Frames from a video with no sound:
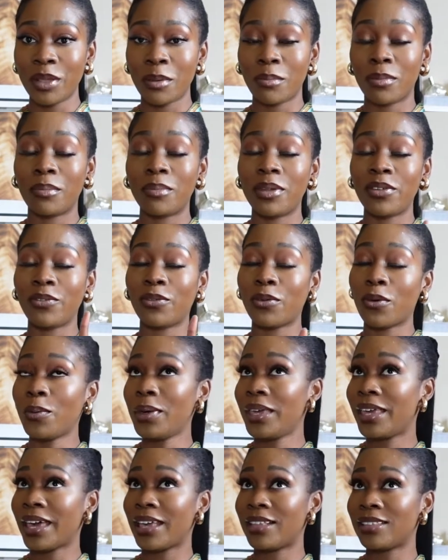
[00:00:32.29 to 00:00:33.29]
But before we
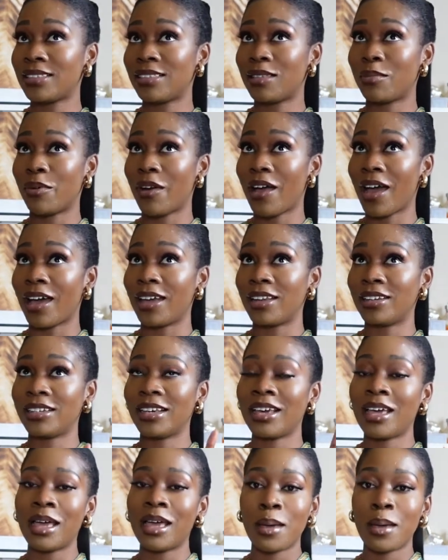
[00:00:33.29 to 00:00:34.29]
get into the brand,
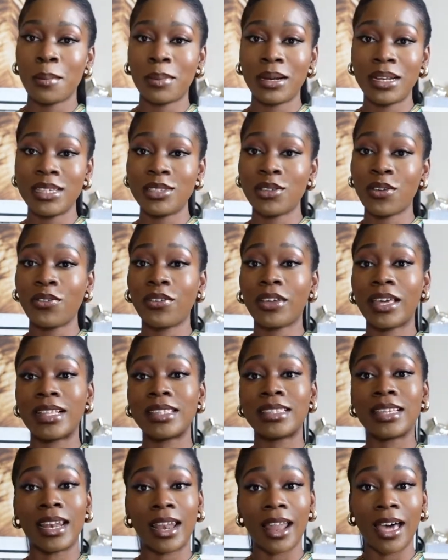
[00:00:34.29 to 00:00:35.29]
please don't forget
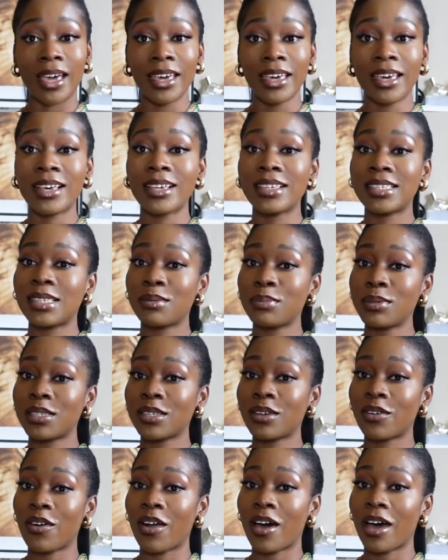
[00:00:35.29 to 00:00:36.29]
to like,
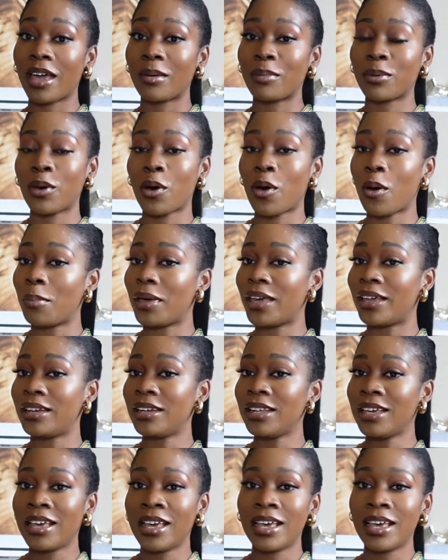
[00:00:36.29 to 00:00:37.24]
subscribe, comment,